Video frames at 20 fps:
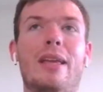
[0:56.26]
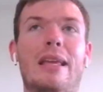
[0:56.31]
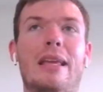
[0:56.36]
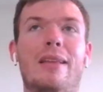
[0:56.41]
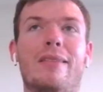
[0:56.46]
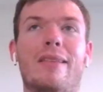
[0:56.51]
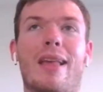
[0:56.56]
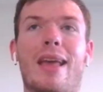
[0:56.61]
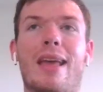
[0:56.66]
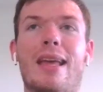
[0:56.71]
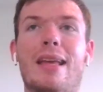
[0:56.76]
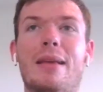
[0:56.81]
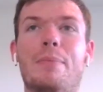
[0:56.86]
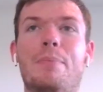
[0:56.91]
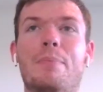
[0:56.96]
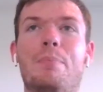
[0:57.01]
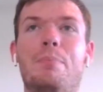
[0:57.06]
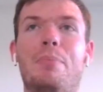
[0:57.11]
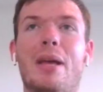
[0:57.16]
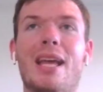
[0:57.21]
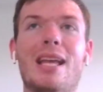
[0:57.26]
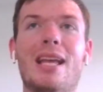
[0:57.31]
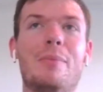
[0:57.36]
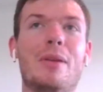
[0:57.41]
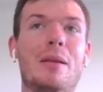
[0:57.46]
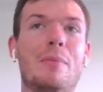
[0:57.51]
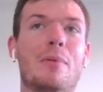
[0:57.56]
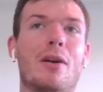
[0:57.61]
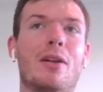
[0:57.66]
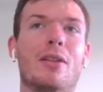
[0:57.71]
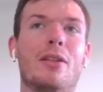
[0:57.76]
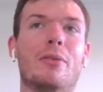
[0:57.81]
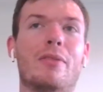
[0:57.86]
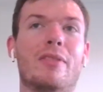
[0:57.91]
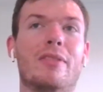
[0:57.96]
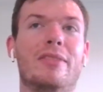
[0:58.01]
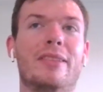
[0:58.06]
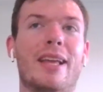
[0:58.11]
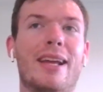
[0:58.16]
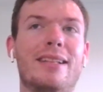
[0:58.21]
is a baby.
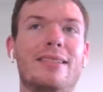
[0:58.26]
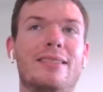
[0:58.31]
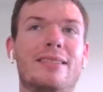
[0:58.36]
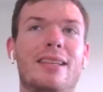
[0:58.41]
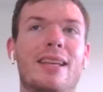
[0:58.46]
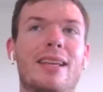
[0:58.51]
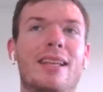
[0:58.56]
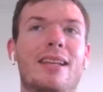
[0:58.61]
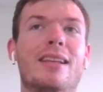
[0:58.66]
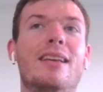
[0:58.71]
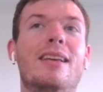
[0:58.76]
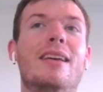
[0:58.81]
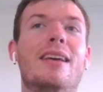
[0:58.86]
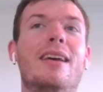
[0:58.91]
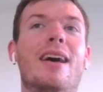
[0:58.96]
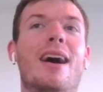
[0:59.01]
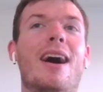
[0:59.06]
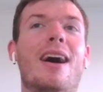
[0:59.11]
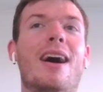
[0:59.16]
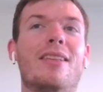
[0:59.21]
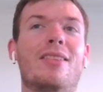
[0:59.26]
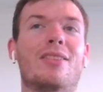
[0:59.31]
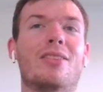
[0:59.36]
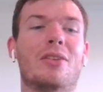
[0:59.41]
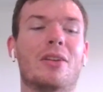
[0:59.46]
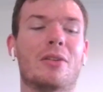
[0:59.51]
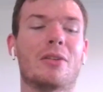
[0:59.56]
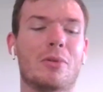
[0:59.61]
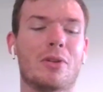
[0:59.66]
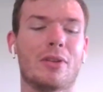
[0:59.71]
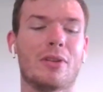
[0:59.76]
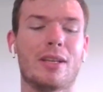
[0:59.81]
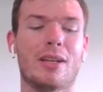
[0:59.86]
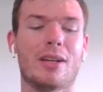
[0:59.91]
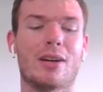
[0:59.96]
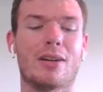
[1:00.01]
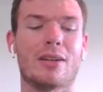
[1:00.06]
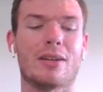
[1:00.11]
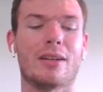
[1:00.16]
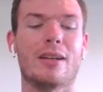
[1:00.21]
Paulo's 19. I started really
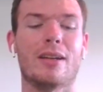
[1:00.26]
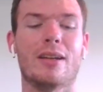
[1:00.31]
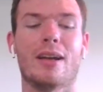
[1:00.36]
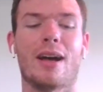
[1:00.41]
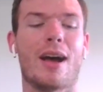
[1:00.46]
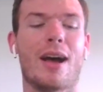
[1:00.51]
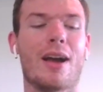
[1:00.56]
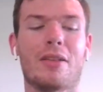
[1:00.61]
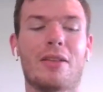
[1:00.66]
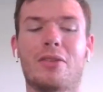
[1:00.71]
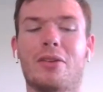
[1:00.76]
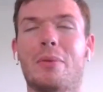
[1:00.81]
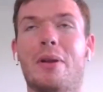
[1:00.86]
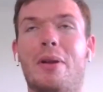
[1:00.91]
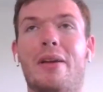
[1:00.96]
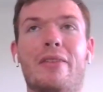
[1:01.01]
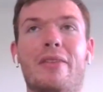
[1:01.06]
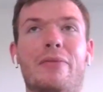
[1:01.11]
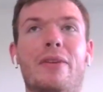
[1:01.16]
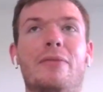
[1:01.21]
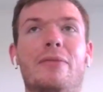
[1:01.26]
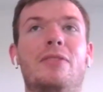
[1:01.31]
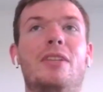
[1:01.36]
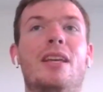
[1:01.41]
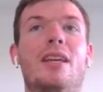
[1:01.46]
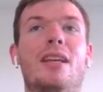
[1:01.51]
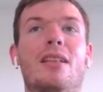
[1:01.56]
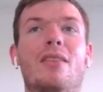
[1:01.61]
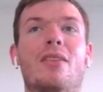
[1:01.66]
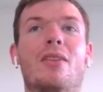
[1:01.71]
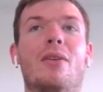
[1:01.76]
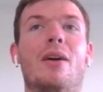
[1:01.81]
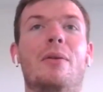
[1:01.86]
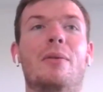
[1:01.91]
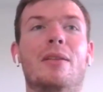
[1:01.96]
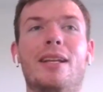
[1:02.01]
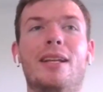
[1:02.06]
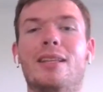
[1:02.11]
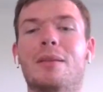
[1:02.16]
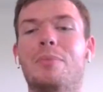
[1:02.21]
young. I started when I was 15, so I
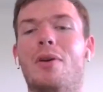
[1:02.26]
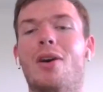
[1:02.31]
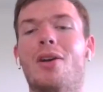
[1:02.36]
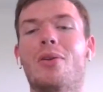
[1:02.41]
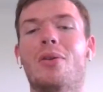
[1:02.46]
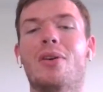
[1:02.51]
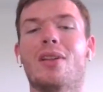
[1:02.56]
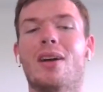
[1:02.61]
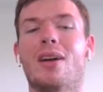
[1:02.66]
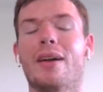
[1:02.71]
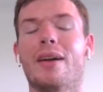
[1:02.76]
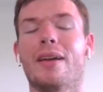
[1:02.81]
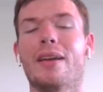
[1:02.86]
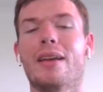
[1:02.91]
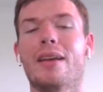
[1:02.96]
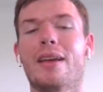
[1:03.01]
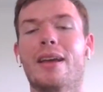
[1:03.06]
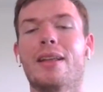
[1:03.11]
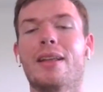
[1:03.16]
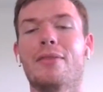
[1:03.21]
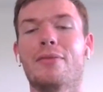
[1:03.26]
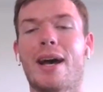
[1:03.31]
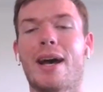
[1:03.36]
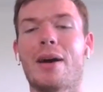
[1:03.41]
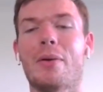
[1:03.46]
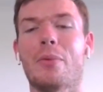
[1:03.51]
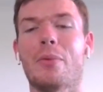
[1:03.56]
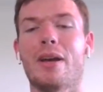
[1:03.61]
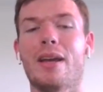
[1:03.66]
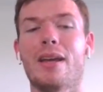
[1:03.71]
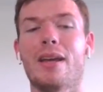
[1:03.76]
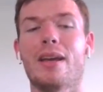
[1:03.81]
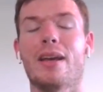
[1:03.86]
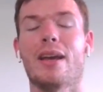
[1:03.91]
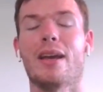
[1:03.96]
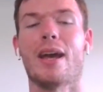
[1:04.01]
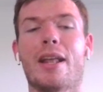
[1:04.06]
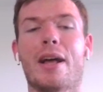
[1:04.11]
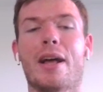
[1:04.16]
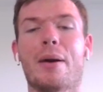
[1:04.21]
relate to Paulo a lot in that way.
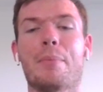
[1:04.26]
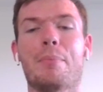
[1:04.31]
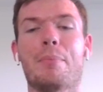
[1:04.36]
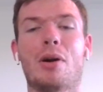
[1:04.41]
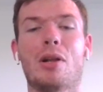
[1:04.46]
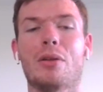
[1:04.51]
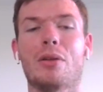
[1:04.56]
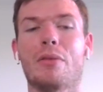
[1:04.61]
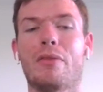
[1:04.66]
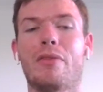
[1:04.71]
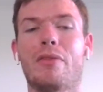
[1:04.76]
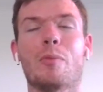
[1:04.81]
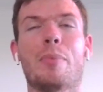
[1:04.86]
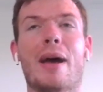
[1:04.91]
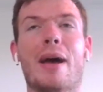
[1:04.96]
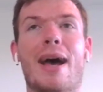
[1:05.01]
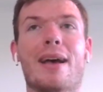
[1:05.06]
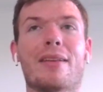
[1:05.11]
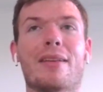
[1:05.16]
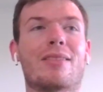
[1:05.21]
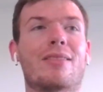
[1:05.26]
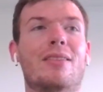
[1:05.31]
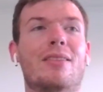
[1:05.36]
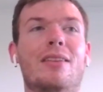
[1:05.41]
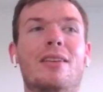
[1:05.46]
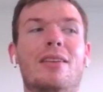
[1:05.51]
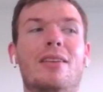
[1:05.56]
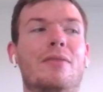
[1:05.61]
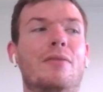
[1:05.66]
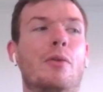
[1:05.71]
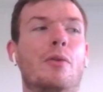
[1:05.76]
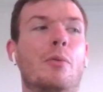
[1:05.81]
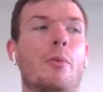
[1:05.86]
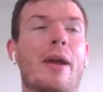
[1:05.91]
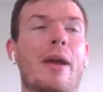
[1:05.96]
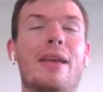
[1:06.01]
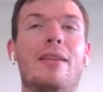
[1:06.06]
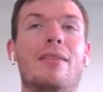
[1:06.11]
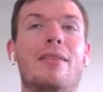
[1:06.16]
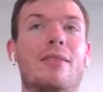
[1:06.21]
And um, Paulo's surpassed the
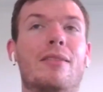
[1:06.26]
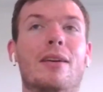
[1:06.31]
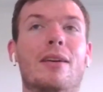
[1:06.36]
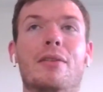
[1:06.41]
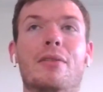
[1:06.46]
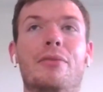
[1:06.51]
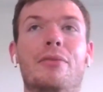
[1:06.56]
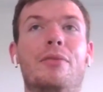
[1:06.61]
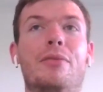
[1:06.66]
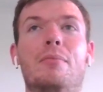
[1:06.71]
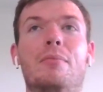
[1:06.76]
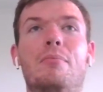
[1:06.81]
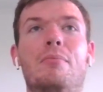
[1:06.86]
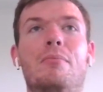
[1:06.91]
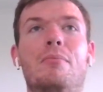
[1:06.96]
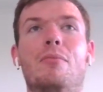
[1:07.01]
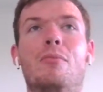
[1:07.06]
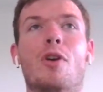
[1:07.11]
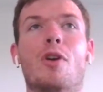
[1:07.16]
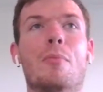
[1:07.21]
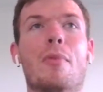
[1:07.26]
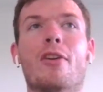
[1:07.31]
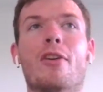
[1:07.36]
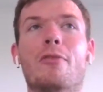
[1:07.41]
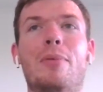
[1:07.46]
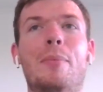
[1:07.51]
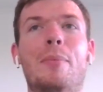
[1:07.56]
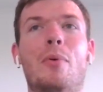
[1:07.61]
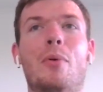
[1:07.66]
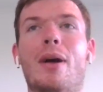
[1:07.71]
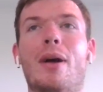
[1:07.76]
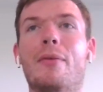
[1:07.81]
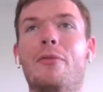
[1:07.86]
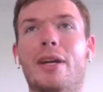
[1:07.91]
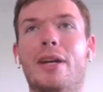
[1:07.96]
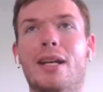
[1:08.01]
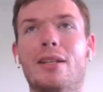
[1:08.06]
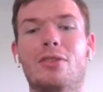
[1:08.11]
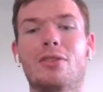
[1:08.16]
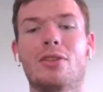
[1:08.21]
ranks of where most people will ever
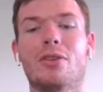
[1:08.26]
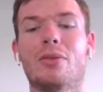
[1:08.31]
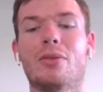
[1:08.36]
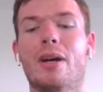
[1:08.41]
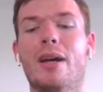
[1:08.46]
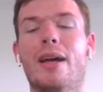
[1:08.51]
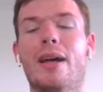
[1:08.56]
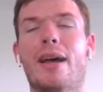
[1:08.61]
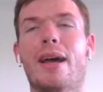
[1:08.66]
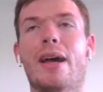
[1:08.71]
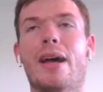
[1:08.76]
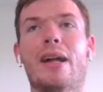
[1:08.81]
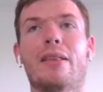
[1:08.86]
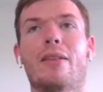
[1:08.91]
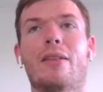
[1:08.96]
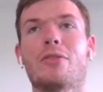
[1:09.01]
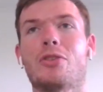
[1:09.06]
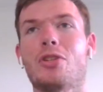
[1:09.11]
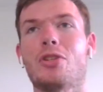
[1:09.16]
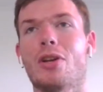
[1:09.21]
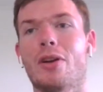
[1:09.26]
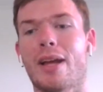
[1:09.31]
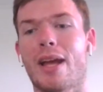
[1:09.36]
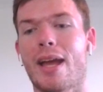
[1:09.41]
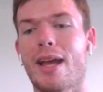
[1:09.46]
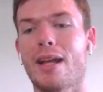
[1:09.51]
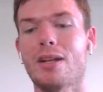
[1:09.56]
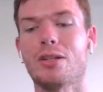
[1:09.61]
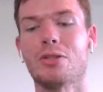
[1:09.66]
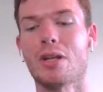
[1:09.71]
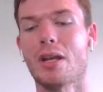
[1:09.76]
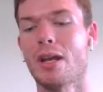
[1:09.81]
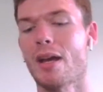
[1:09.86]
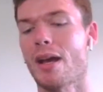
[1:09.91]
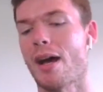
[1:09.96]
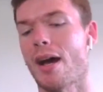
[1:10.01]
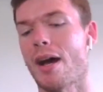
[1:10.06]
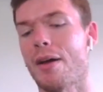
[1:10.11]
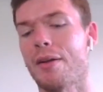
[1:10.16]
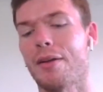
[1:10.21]
get to at such a young age.
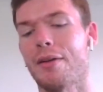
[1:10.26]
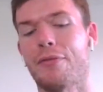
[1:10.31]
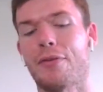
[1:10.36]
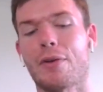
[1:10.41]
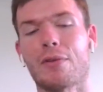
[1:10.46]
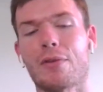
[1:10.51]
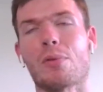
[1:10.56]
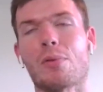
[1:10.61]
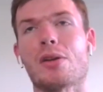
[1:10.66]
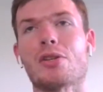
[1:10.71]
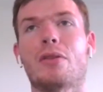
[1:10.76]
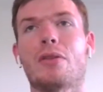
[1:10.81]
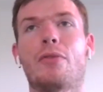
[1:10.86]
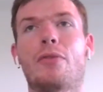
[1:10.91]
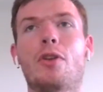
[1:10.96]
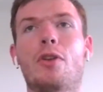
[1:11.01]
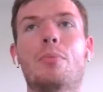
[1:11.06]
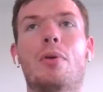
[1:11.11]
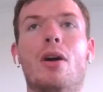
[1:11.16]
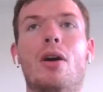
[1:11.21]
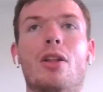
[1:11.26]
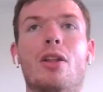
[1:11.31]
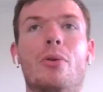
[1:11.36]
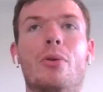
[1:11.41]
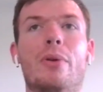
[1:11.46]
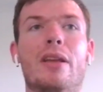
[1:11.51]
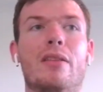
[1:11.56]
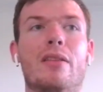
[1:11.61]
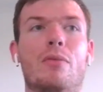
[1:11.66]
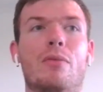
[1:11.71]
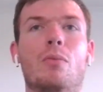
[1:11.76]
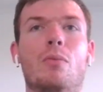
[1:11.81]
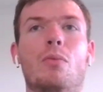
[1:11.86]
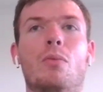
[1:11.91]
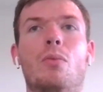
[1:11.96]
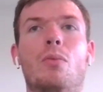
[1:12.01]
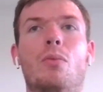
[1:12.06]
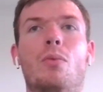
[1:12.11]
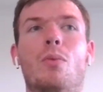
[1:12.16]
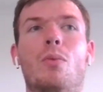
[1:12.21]
Uh, the first question for you, Paulo, is
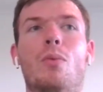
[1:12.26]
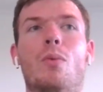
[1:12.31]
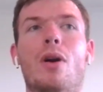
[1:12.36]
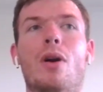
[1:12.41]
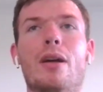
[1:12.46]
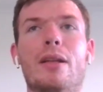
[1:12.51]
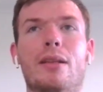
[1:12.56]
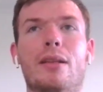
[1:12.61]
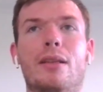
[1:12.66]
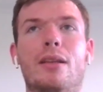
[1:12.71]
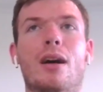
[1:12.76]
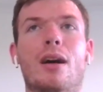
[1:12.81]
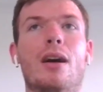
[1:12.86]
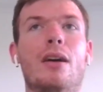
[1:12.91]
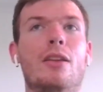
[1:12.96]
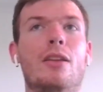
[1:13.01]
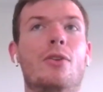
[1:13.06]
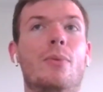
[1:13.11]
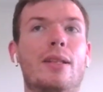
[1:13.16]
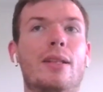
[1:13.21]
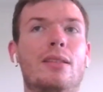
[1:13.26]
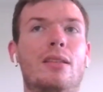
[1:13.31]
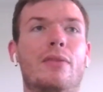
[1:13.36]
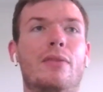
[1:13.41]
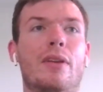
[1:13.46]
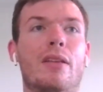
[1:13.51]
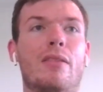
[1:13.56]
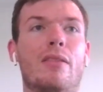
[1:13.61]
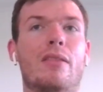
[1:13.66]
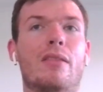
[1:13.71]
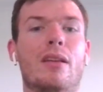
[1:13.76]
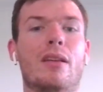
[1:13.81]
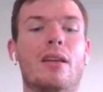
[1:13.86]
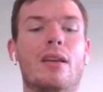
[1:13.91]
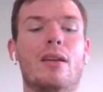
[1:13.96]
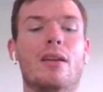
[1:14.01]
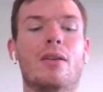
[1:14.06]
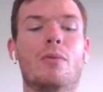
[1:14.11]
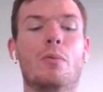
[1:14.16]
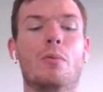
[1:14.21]
what got you into this
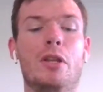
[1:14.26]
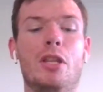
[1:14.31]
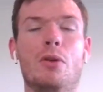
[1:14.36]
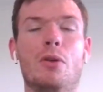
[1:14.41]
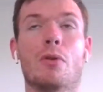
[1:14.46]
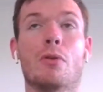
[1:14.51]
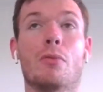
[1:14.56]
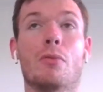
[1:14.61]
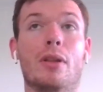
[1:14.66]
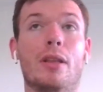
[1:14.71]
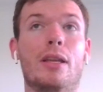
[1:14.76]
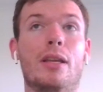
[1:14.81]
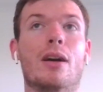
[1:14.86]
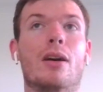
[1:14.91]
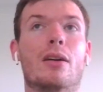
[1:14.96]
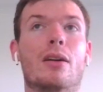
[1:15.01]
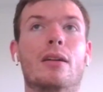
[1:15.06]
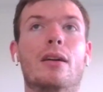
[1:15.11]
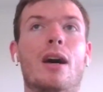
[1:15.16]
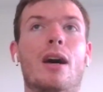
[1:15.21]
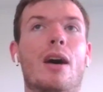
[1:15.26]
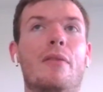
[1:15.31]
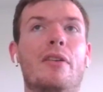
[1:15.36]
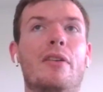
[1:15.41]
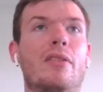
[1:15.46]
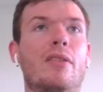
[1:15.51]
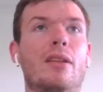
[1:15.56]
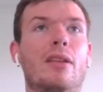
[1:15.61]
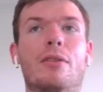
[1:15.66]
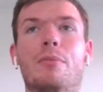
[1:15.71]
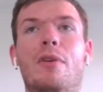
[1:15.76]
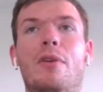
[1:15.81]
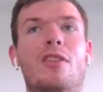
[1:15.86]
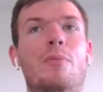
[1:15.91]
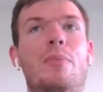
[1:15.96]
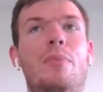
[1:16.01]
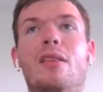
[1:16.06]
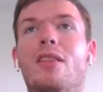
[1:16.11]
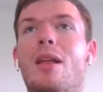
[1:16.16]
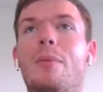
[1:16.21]
when you were really young? Obviously, there must
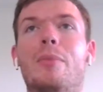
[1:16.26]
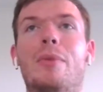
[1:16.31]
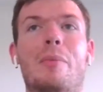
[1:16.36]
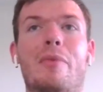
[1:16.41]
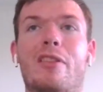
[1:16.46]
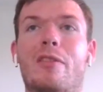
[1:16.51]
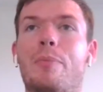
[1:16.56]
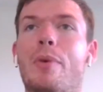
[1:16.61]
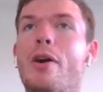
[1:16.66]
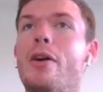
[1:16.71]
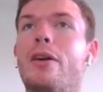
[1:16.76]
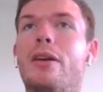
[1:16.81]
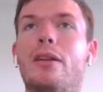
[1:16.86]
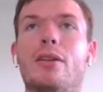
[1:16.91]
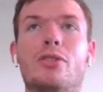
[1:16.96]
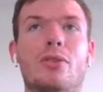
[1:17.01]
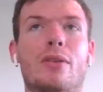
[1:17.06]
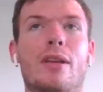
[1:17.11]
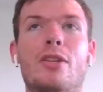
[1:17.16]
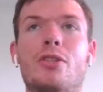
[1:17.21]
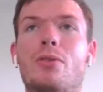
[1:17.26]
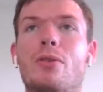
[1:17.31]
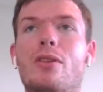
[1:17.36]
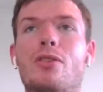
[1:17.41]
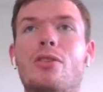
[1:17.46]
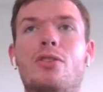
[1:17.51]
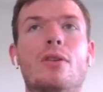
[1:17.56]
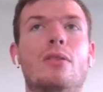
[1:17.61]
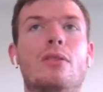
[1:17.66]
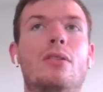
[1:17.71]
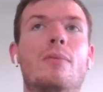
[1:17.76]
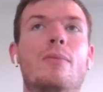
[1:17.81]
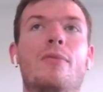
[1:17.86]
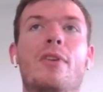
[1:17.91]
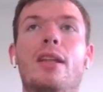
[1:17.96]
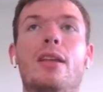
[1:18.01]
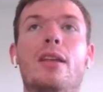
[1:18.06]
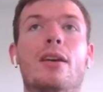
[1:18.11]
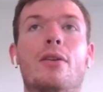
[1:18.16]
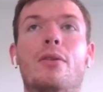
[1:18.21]
have been some type of spark, initial interest, YouTube
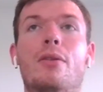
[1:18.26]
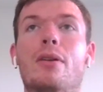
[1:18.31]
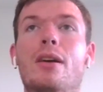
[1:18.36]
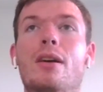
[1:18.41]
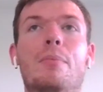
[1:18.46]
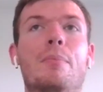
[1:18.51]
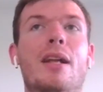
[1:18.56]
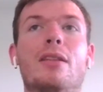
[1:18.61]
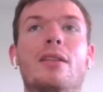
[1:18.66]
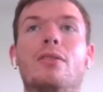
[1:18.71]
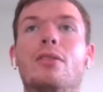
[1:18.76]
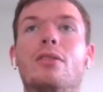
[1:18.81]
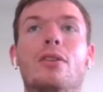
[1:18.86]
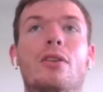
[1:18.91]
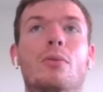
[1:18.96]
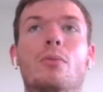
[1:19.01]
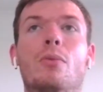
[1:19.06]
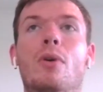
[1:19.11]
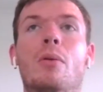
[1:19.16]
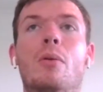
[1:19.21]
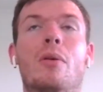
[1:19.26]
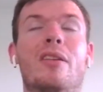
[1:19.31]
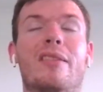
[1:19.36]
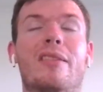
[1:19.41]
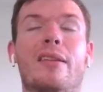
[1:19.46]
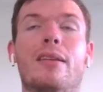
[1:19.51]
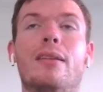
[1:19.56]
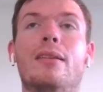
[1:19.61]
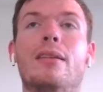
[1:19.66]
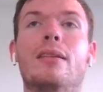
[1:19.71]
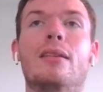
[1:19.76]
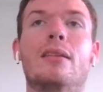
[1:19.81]
video, mentor. What was it?